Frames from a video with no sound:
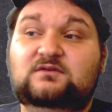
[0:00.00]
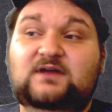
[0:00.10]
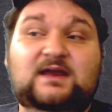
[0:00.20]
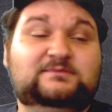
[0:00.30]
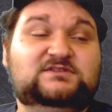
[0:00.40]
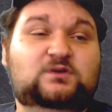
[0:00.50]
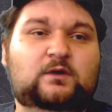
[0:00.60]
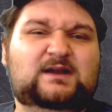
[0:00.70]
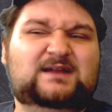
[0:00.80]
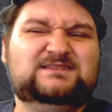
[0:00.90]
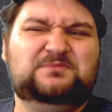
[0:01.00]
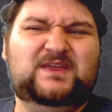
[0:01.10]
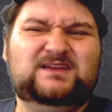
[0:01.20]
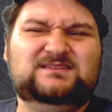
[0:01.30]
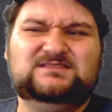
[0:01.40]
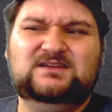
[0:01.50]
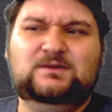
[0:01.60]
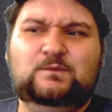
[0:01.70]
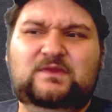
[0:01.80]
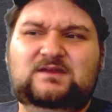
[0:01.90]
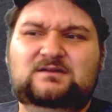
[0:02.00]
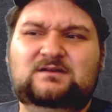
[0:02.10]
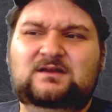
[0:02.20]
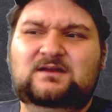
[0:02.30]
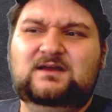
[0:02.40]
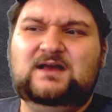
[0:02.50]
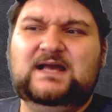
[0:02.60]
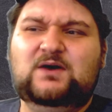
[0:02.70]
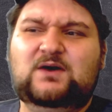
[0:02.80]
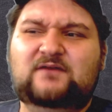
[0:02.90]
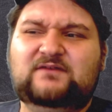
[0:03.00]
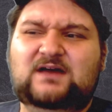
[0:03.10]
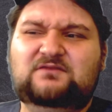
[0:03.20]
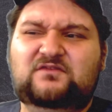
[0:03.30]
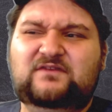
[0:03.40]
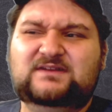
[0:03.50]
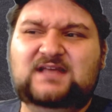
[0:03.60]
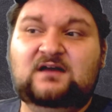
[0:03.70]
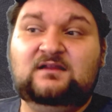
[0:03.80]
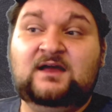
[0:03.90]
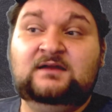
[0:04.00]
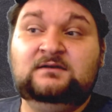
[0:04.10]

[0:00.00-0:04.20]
Again, I'm still working on some things with it. I know I have kind of a fuzzy outline,